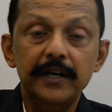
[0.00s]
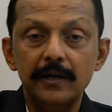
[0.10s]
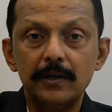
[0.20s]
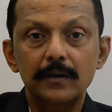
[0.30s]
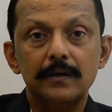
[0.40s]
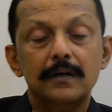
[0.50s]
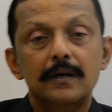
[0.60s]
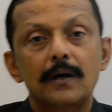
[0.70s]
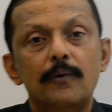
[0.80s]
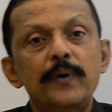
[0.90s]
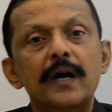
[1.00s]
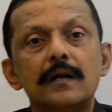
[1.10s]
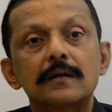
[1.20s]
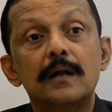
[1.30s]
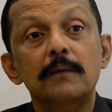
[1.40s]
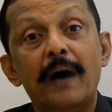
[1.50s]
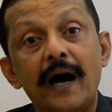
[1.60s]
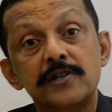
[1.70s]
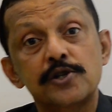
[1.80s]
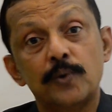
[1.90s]
here we are a little
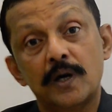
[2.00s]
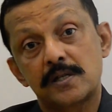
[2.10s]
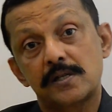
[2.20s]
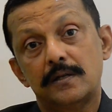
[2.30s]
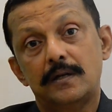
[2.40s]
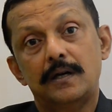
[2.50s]
biased towards